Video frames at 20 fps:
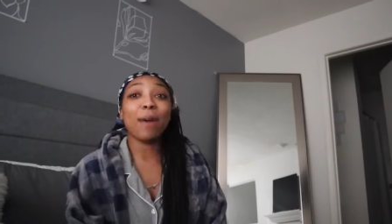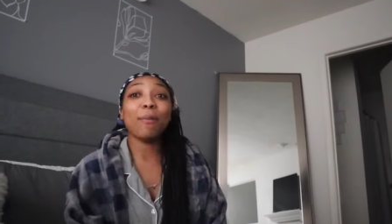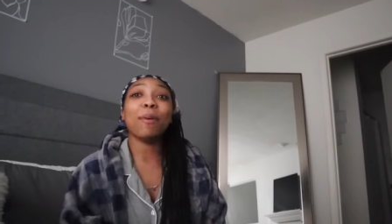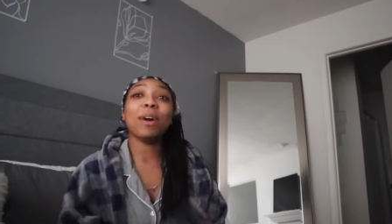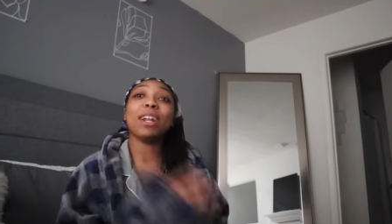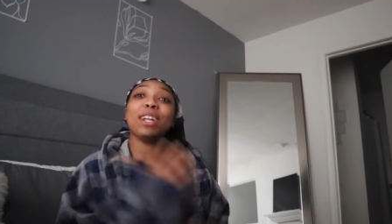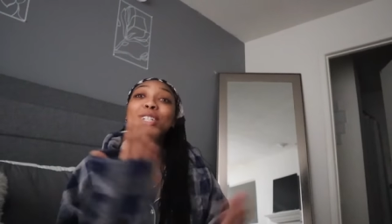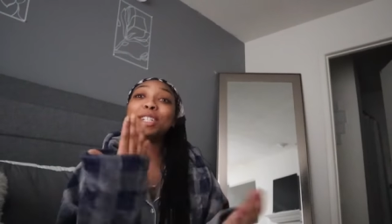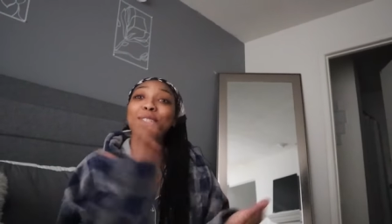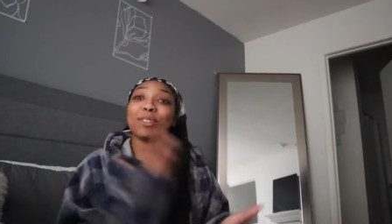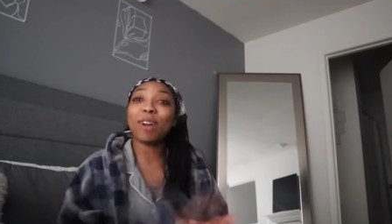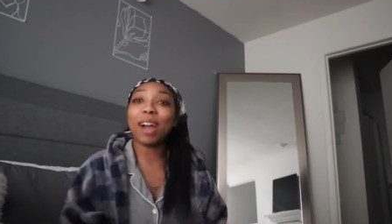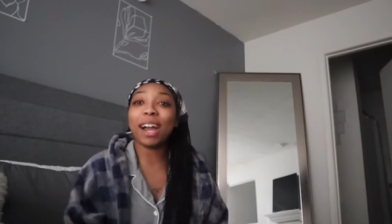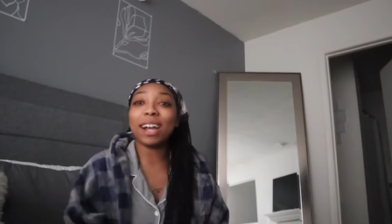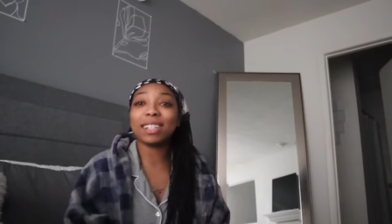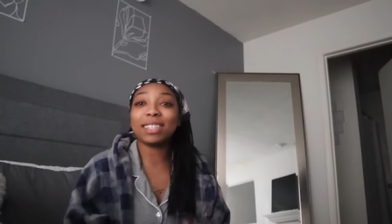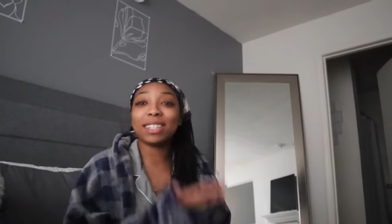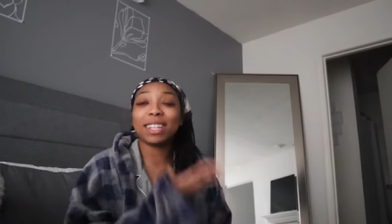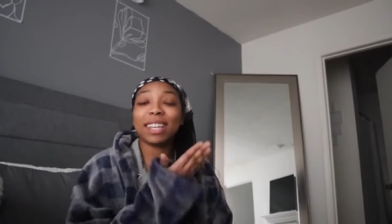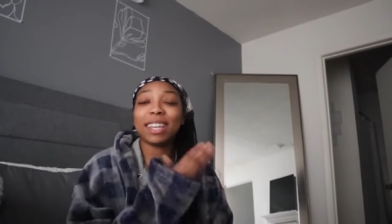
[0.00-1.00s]
I want to
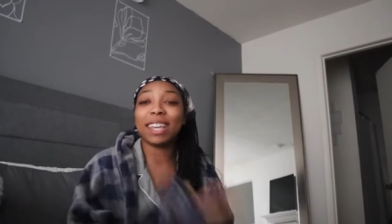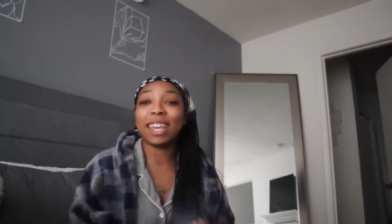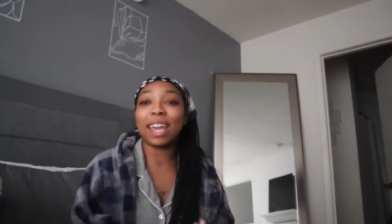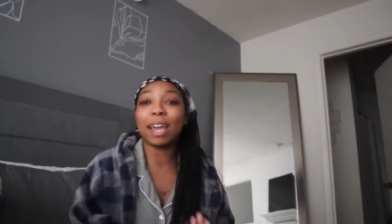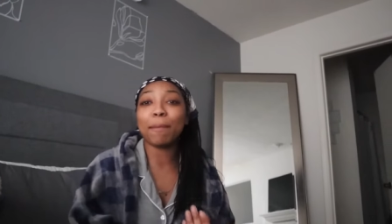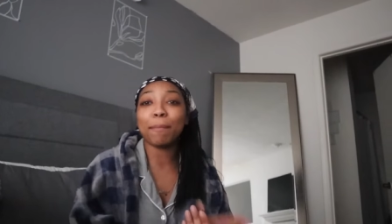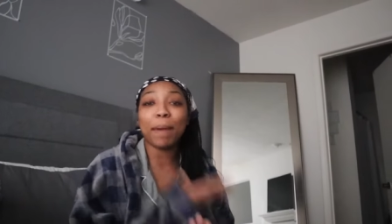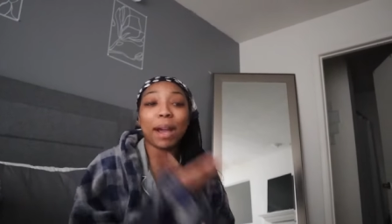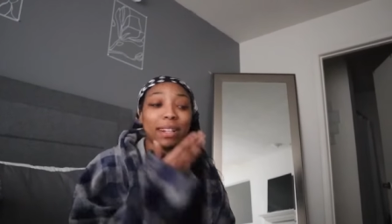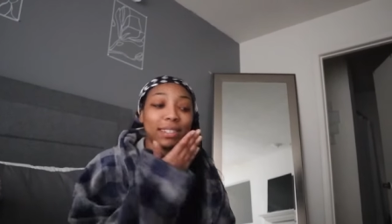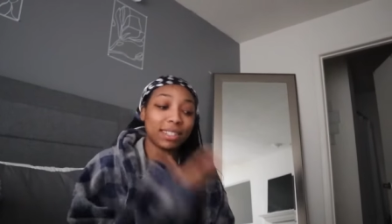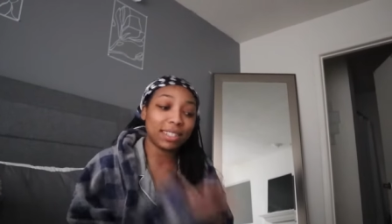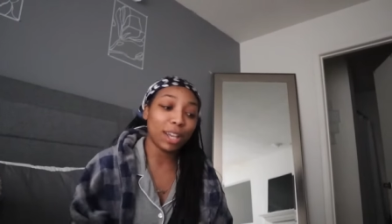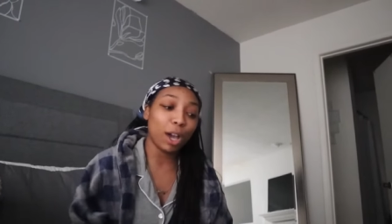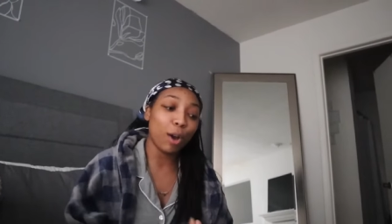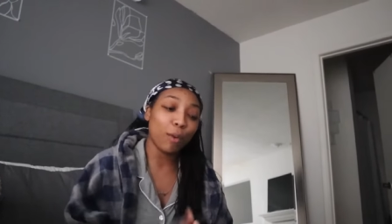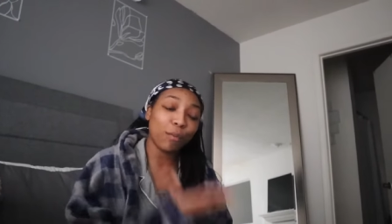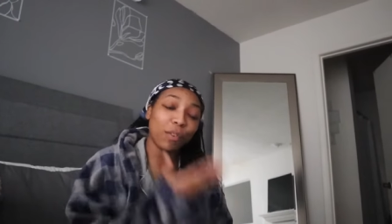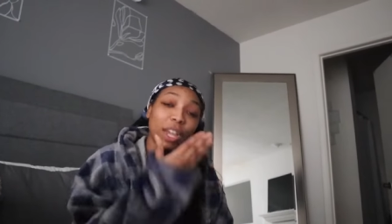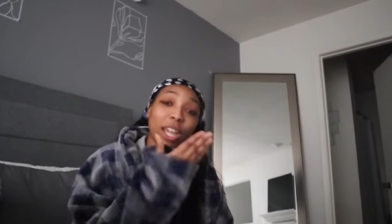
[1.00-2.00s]
try to get
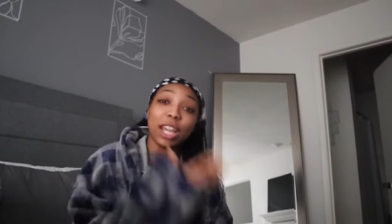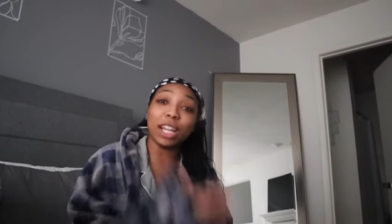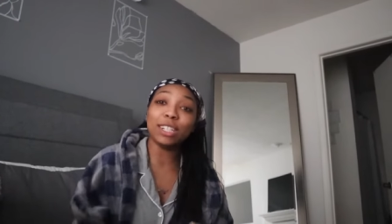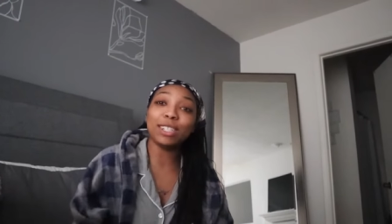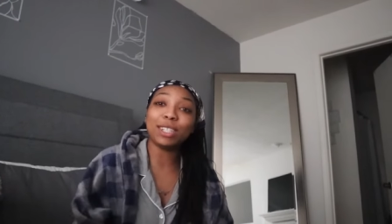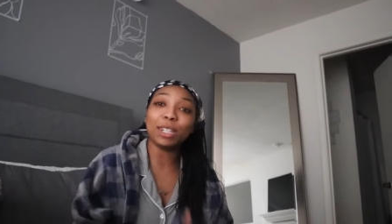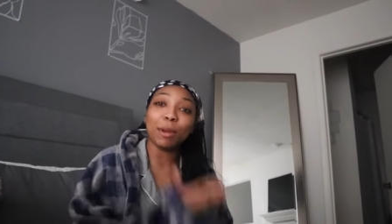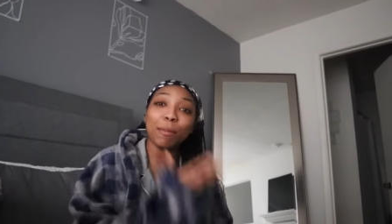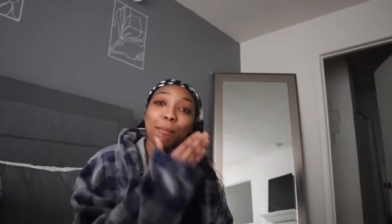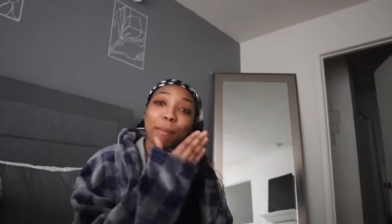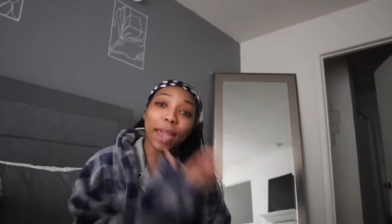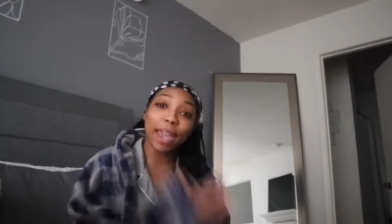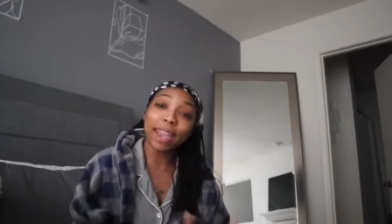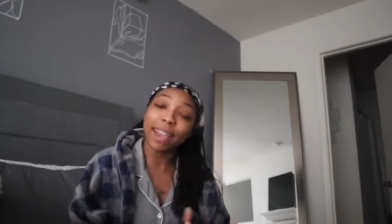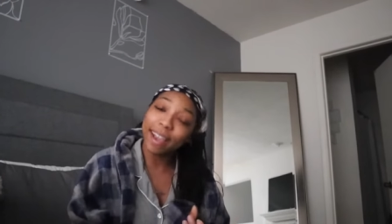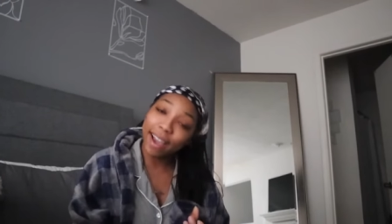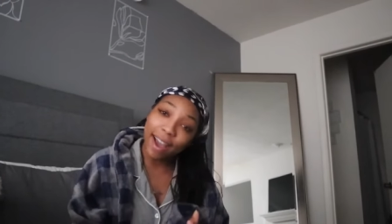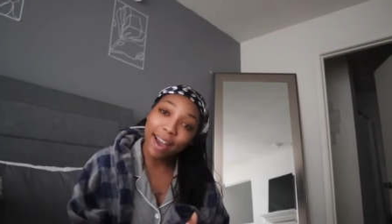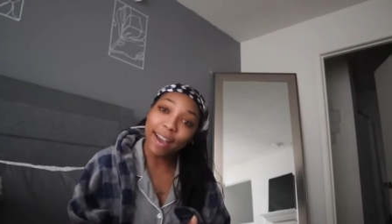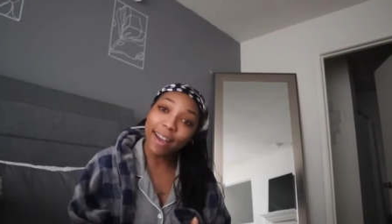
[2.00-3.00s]
myself in
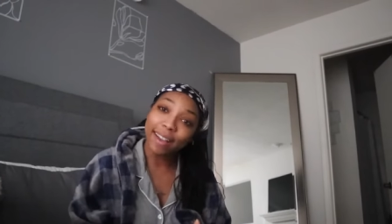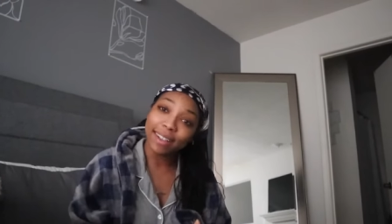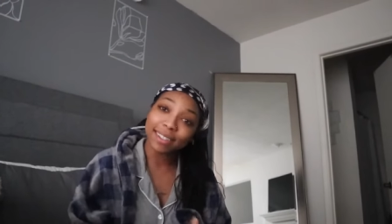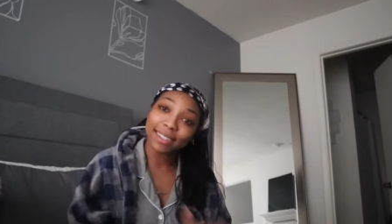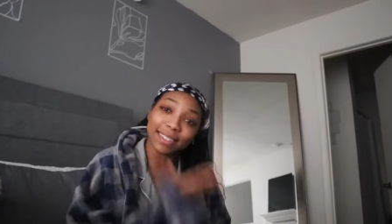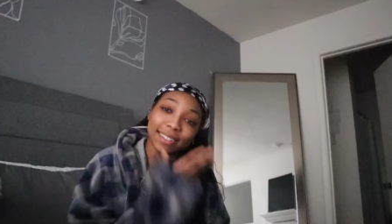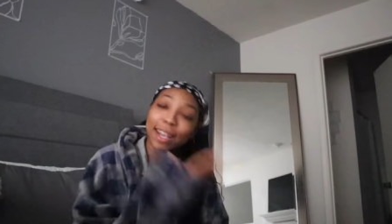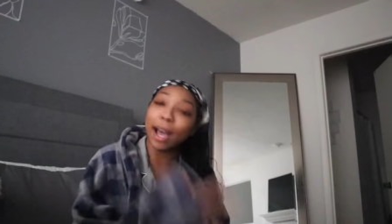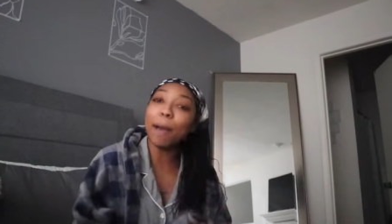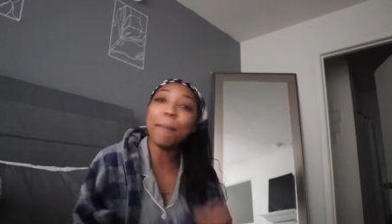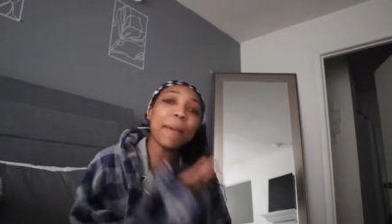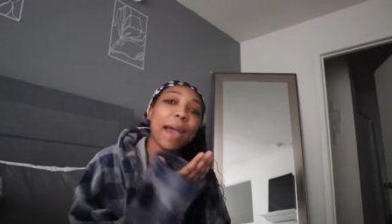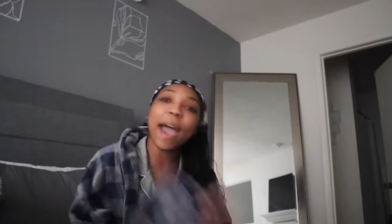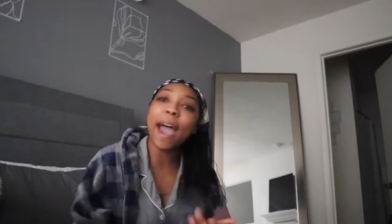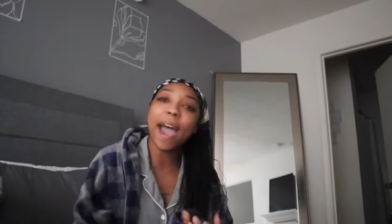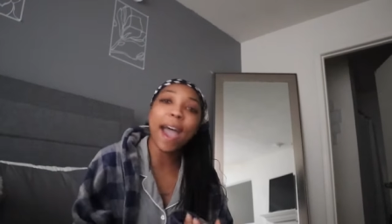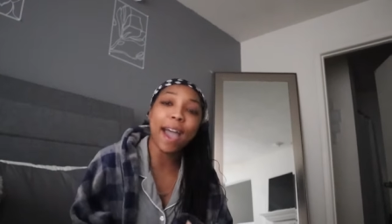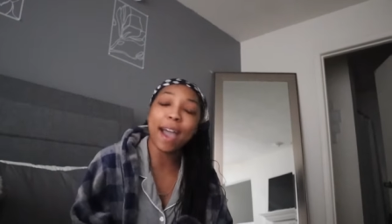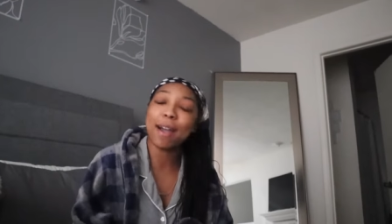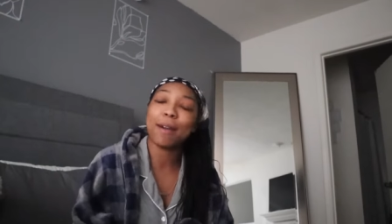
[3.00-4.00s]
Jamaica
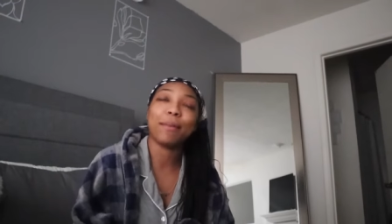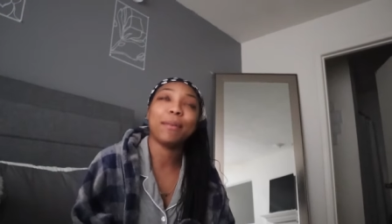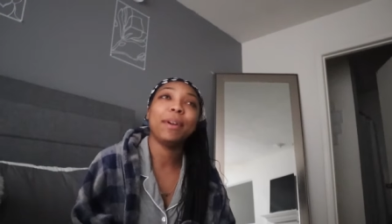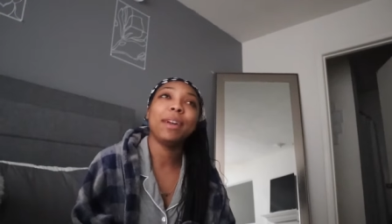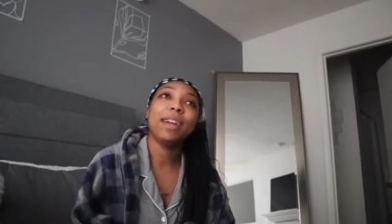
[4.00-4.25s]
somehow